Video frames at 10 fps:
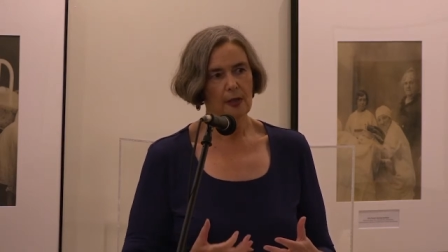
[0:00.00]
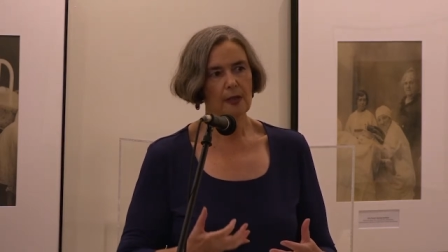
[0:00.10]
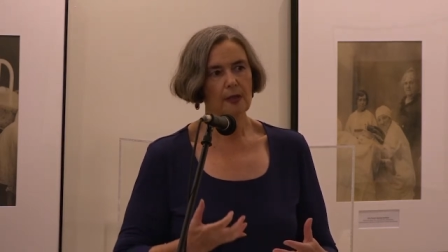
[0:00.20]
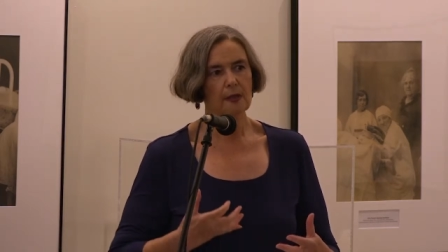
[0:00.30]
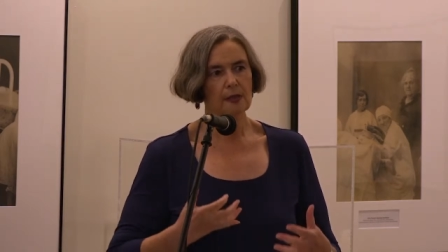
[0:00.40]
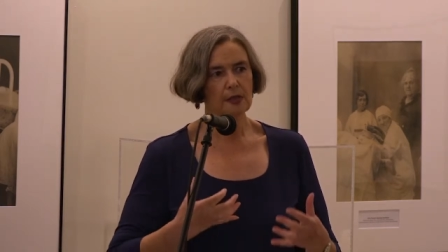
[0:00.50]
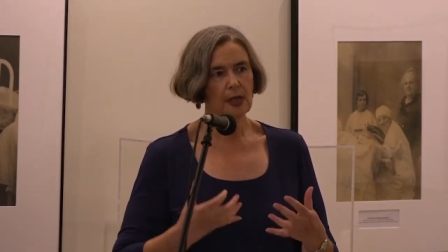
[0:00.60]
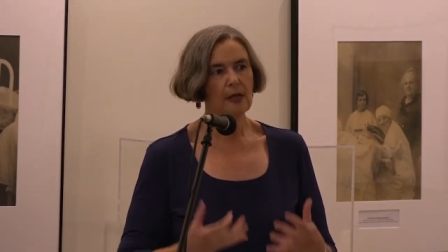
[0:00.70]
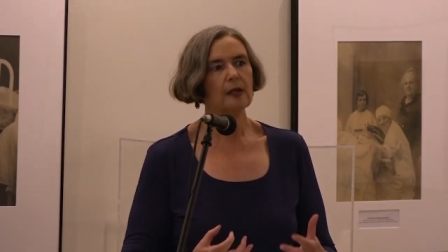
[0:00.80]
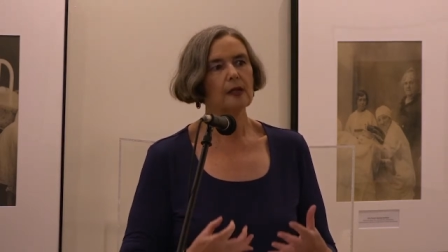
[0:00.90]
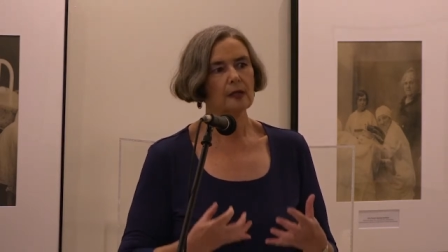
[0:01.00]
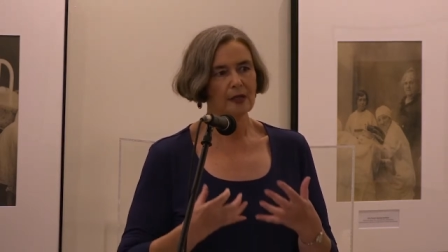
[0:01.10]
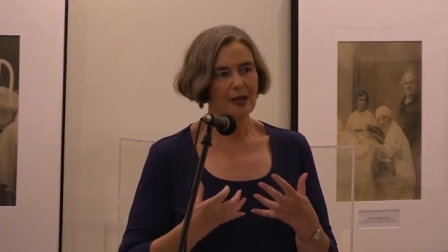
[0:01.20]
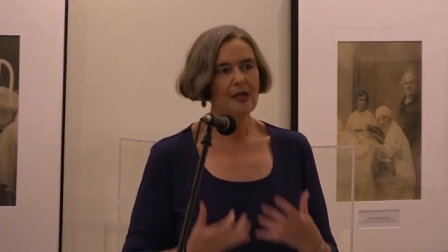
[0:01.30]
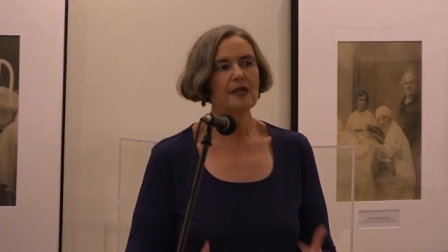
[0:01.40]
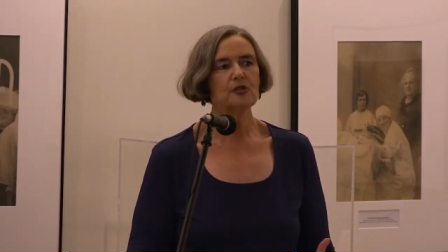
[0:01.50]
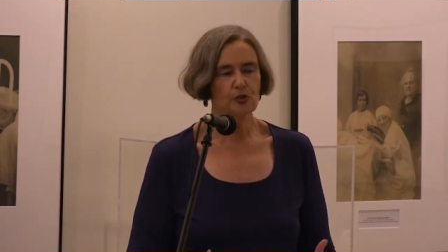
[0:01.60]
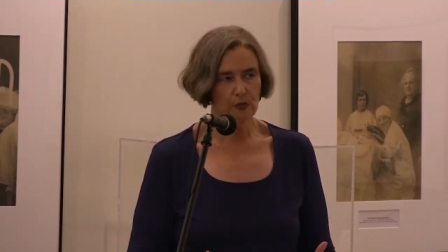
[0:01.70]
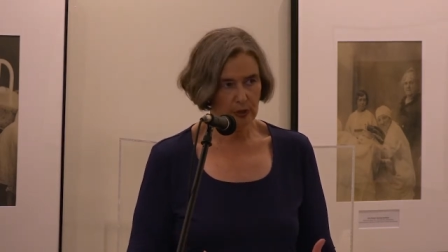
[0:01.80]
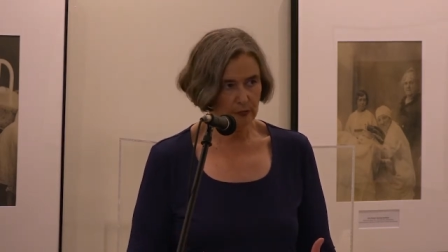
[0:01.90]
in telling the
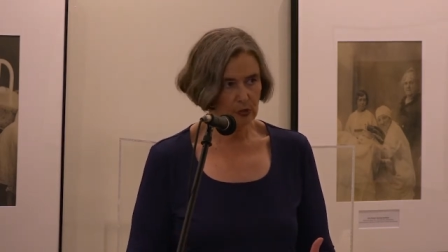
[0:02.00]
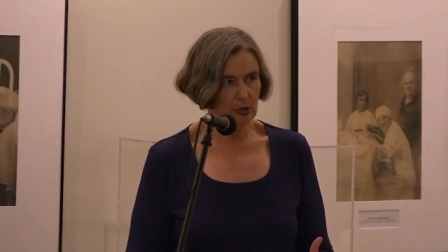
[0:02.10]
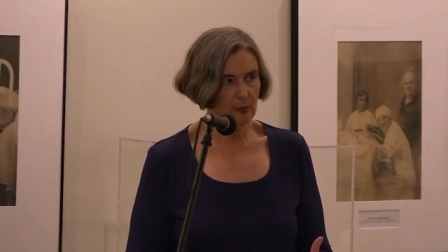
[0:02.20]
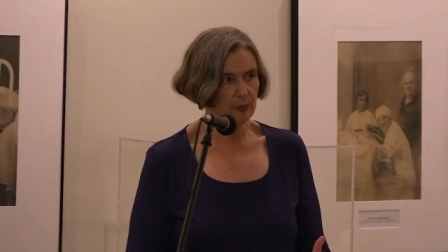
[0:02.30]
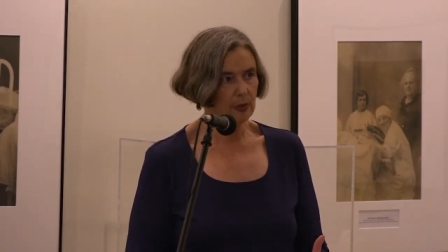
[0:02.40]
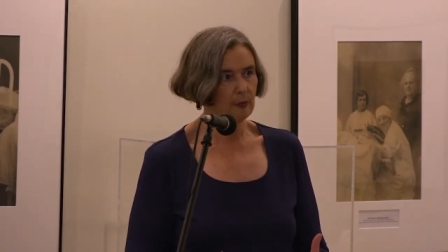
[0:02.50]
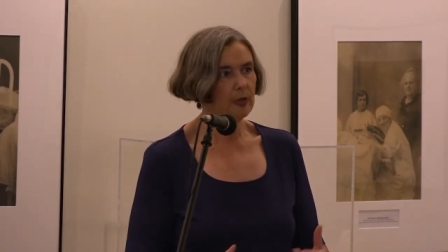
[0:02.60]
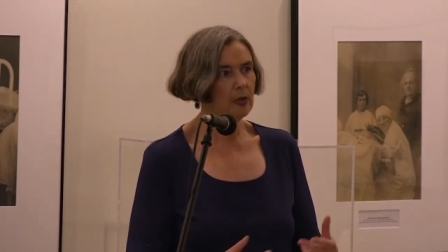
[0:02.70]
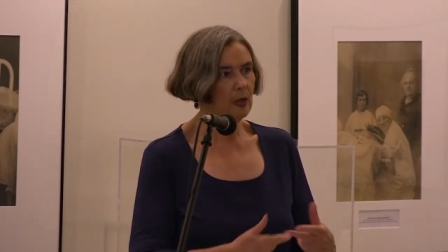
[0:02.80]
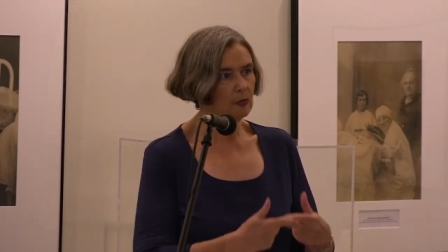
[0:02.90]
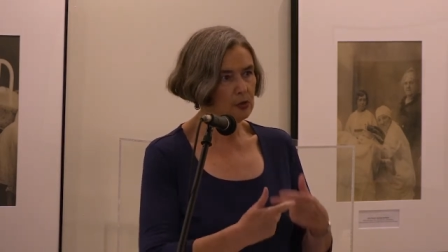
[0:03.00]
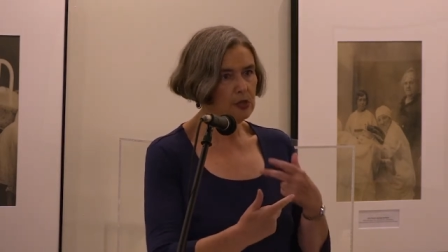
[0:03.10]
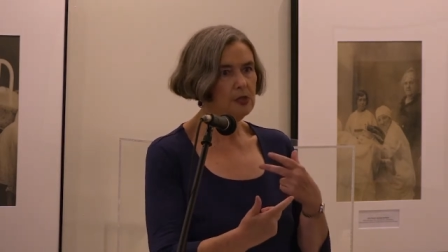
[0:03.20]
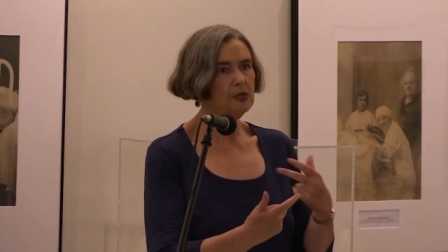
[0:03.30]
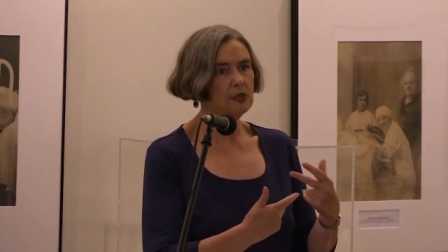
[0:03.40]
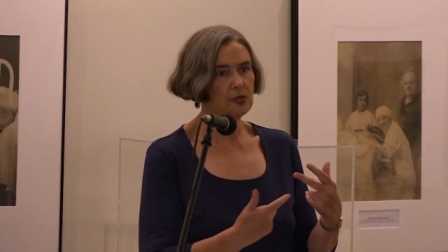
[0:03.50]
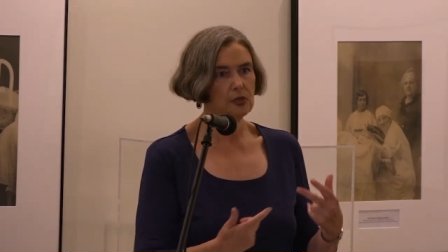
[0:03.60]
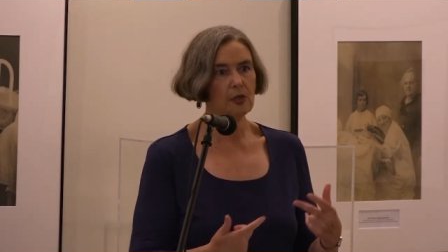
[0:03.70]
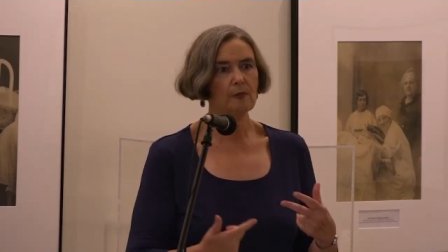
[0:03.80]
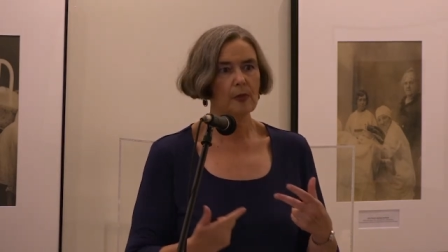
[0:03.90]
history of something, because this in
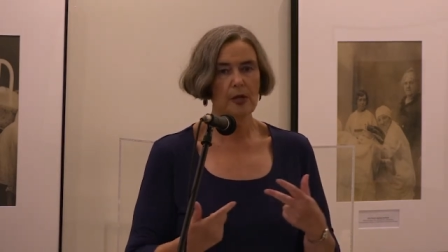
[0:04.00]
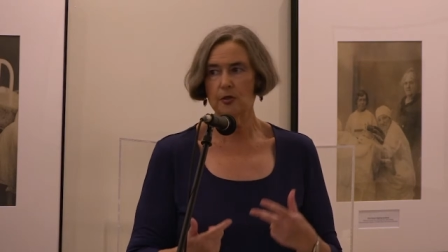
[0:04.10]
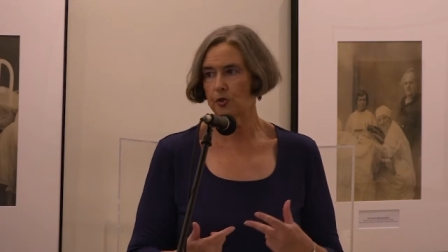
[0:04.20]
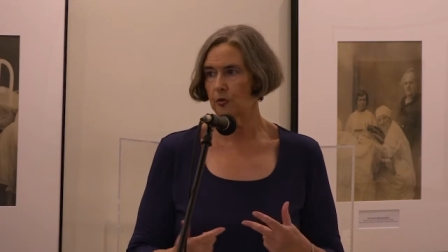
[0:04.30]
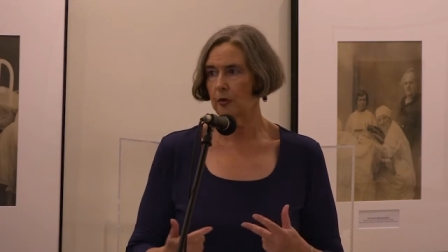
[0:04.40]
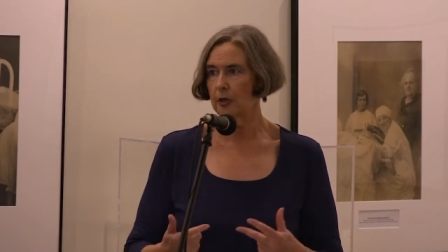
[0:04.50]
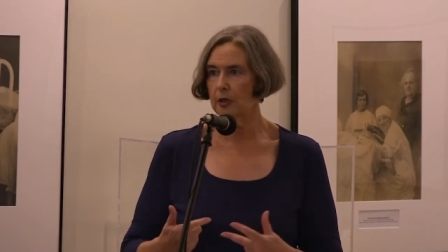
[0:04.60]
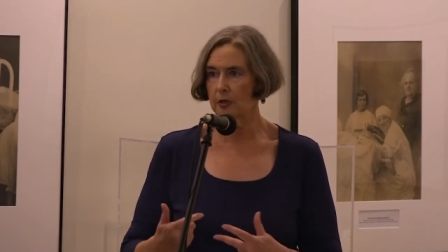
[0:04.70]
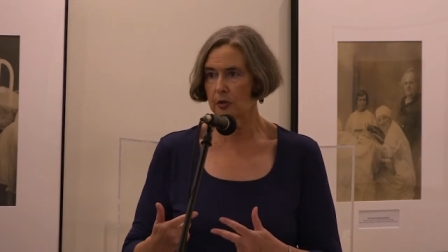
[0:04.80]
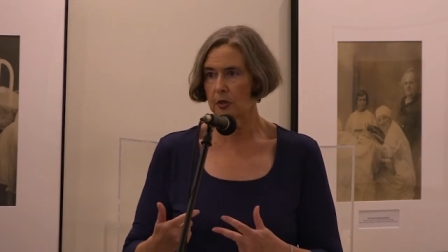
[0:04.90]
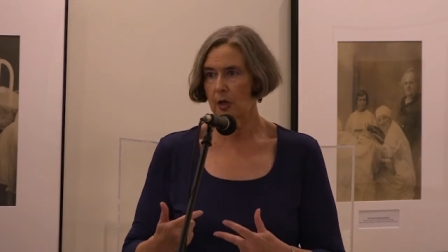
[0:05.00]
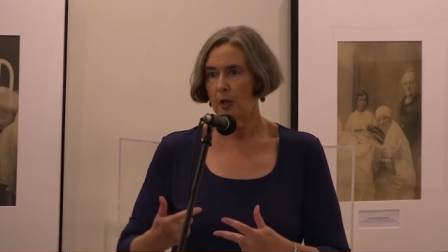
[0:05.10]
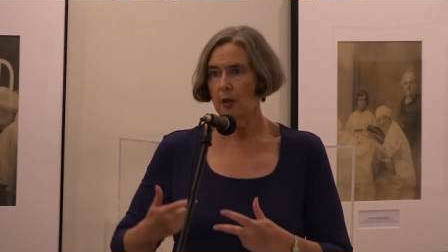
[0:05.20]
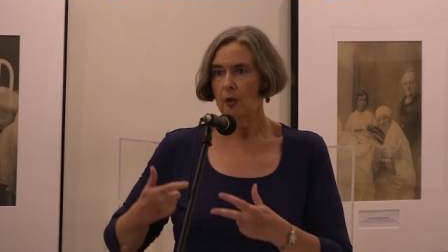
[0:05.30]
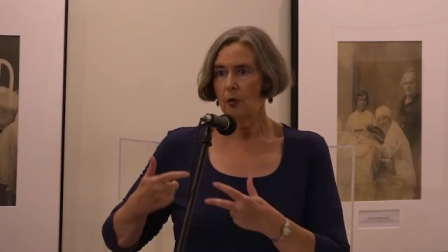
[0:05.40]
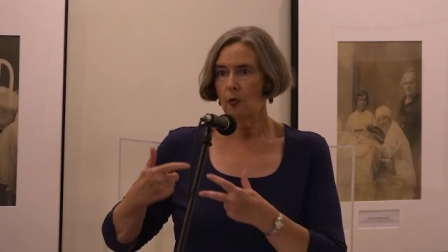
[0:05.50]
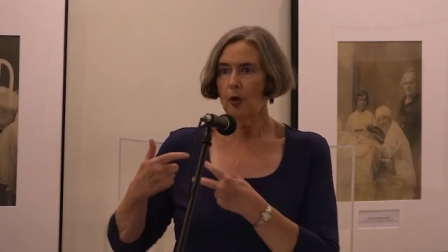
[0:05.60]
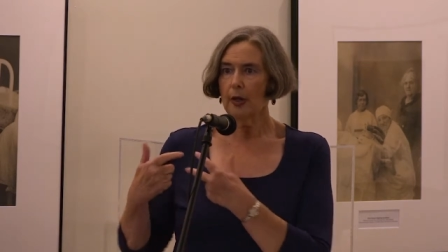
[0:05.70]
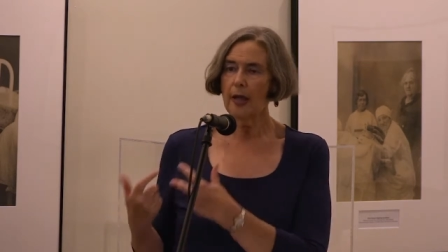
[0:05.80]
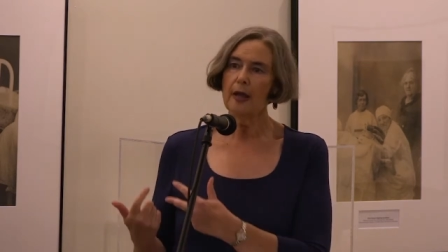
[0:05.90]
some measure is
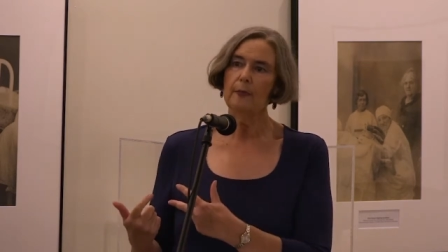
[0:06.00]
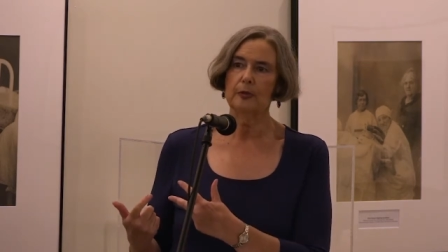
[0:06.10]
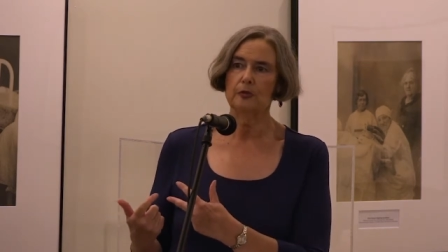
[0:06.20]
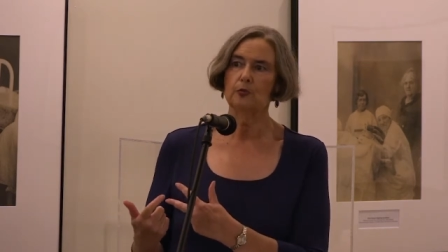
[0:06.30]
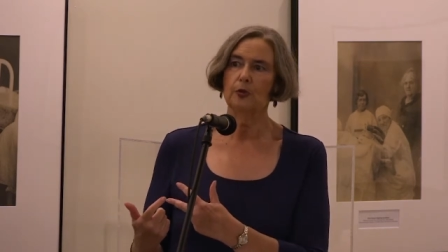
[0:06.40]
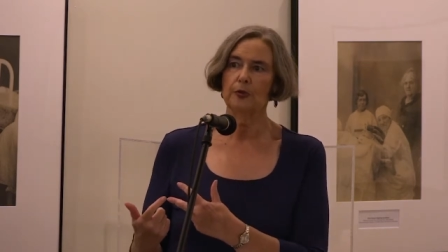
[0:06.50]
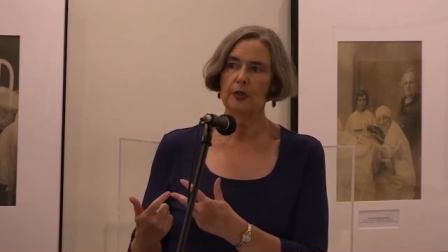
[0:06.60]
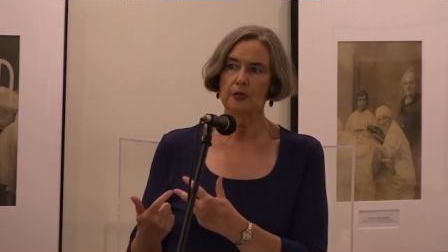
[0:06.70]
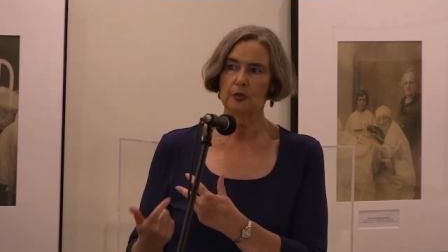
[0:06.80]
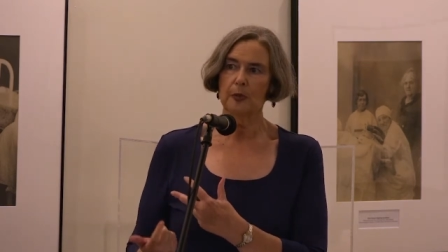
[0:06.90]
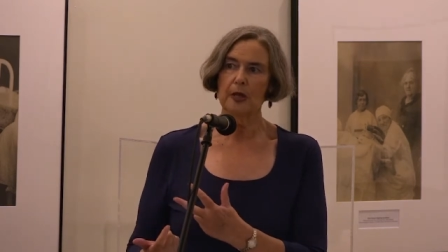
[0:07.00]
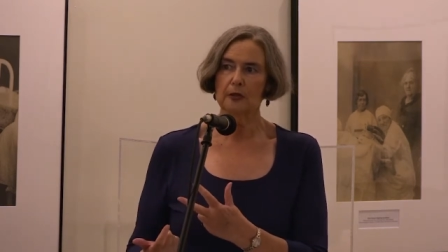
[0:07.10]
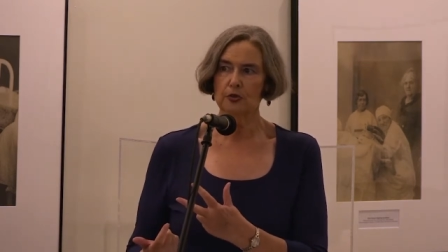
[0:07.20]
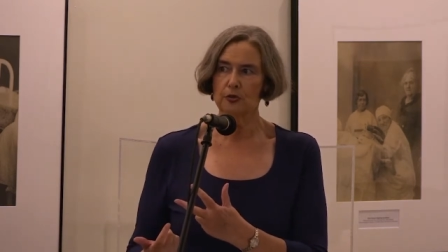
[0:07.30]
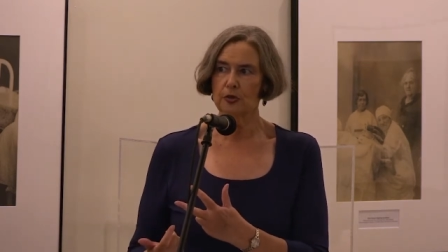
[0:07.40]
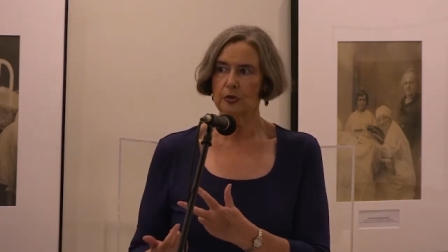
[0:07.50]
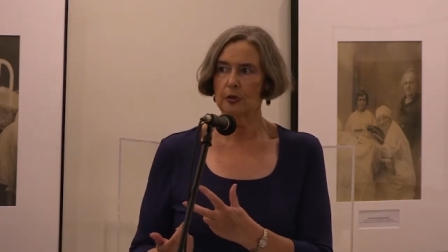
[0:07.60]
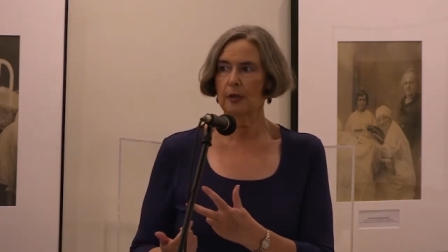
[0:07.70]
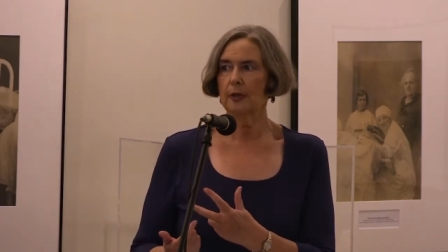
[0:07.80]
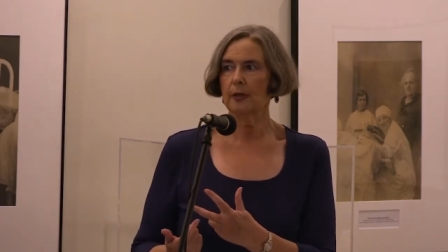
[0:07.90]
what happens with these pictures,